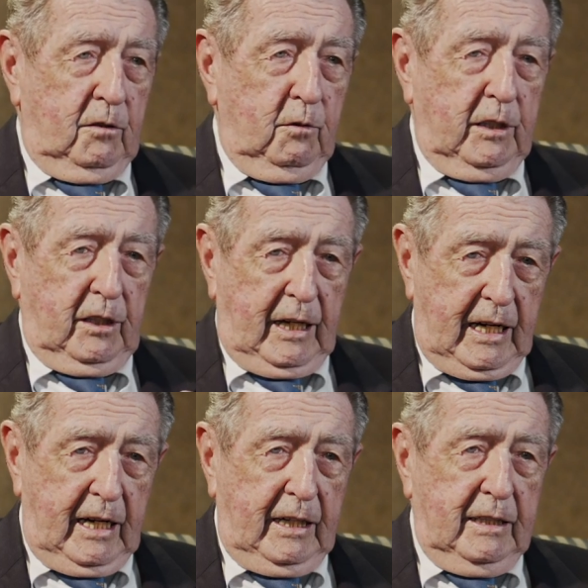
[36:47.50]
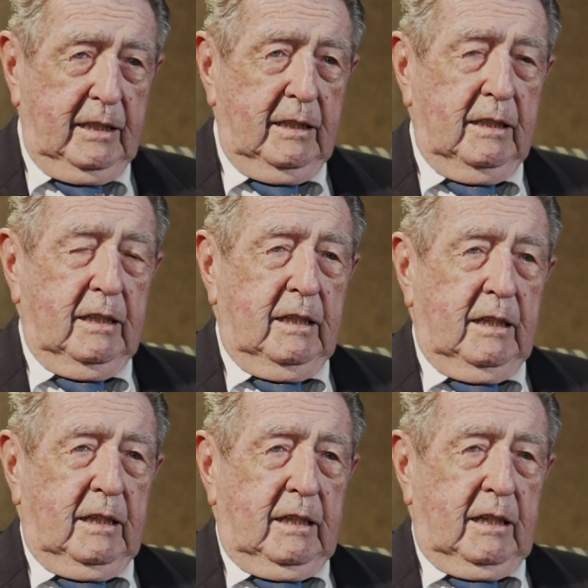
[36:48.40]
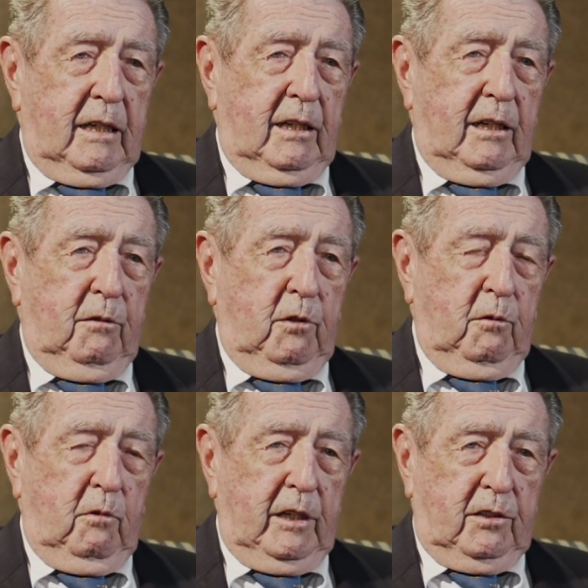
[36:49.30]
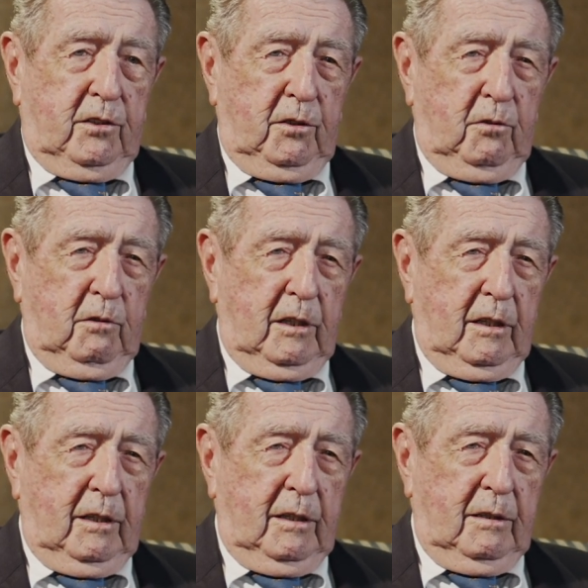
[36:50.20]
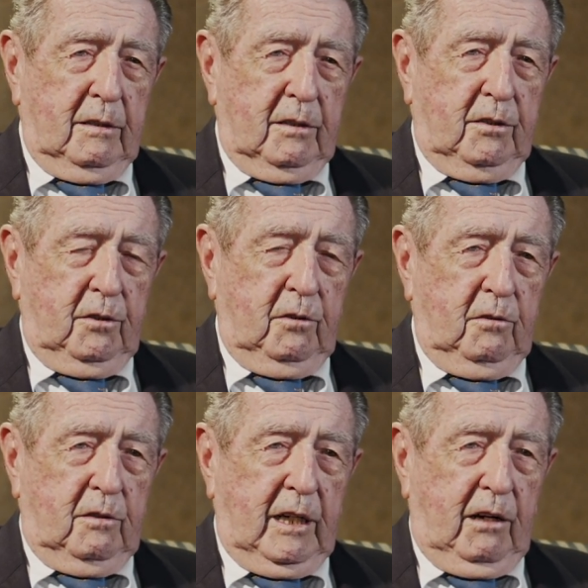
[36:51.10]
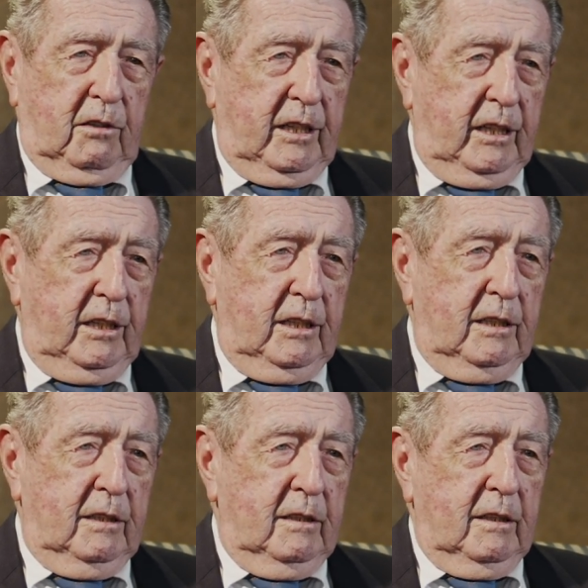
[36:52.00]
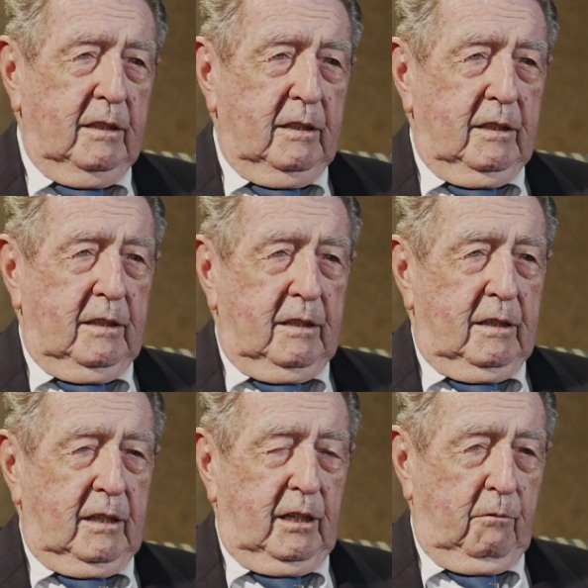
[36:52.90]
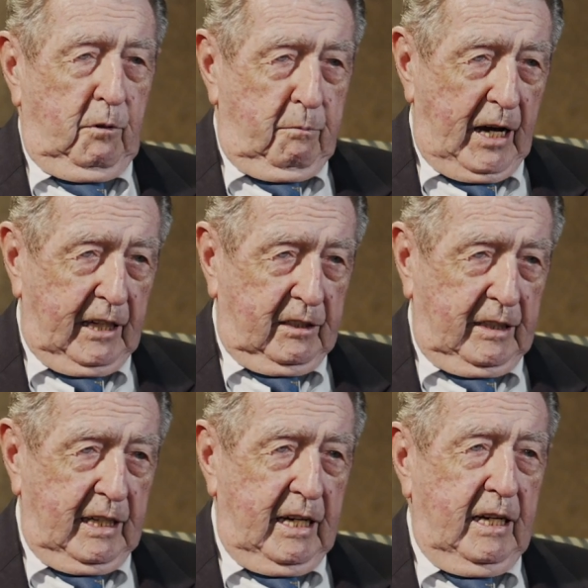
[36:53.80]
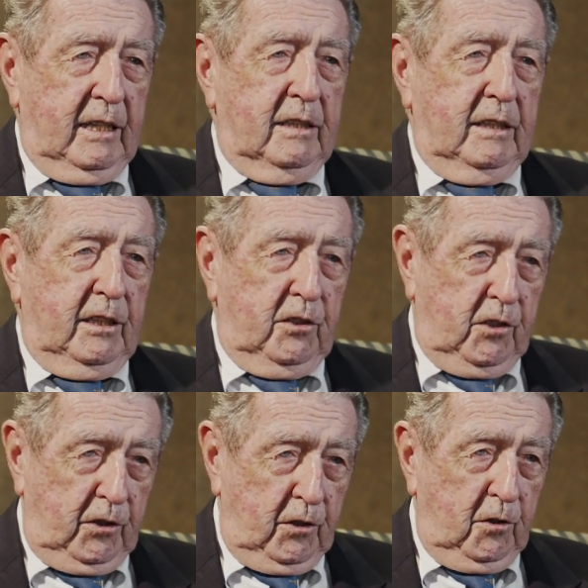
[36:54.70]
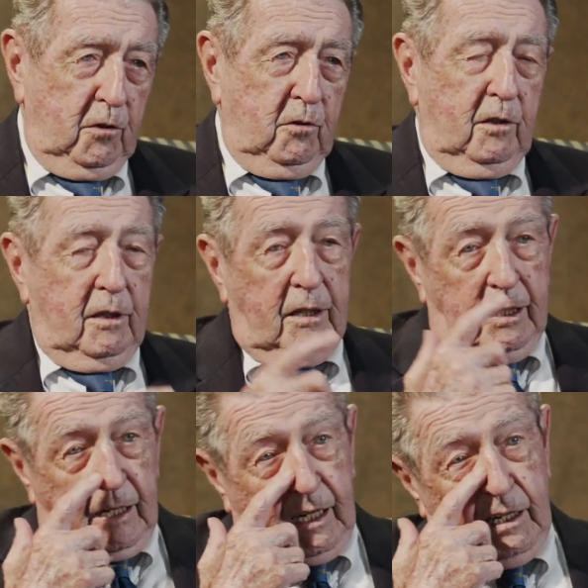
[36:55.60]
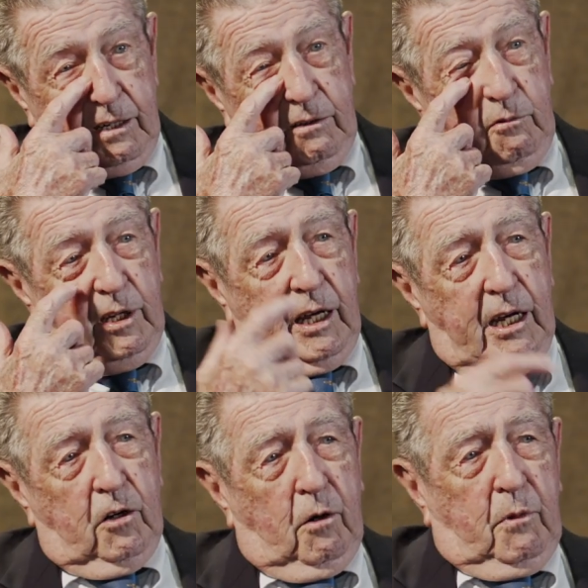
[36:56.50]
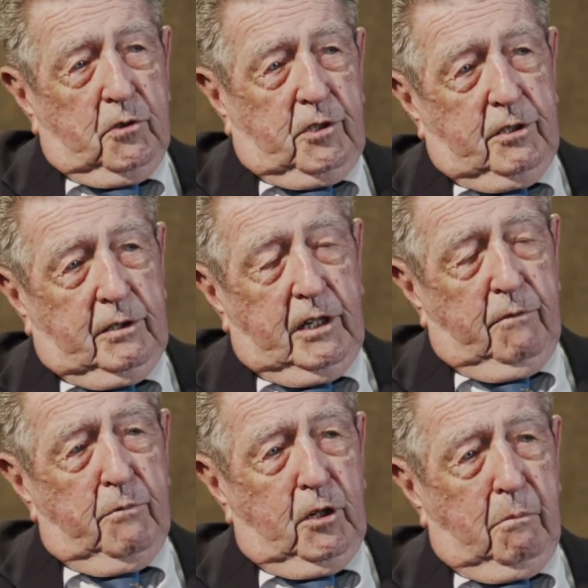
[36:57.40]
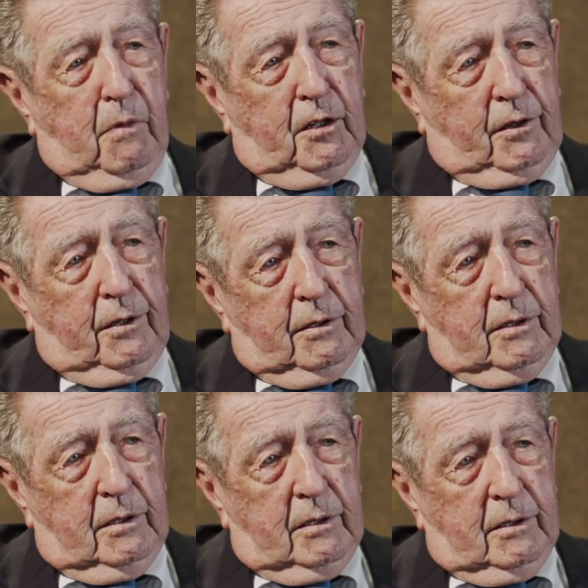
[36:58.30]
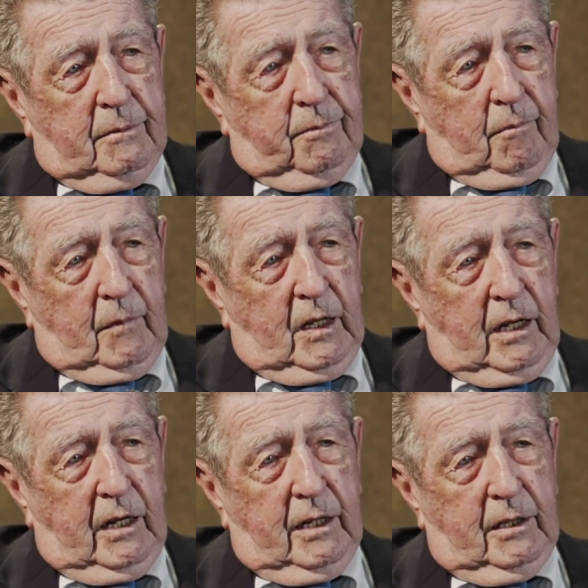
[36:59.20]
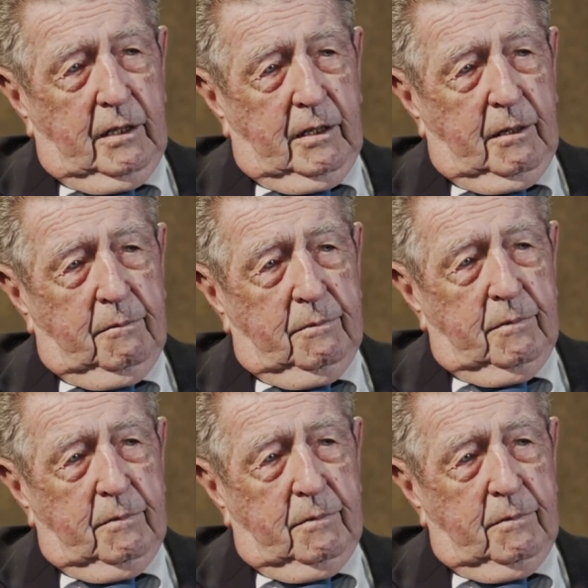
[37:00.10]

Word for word: Nguyen Khanh, and then we went to uh, to Cao Ky, and then we back to Khanh, then to you, and we had almost a government a month, and um,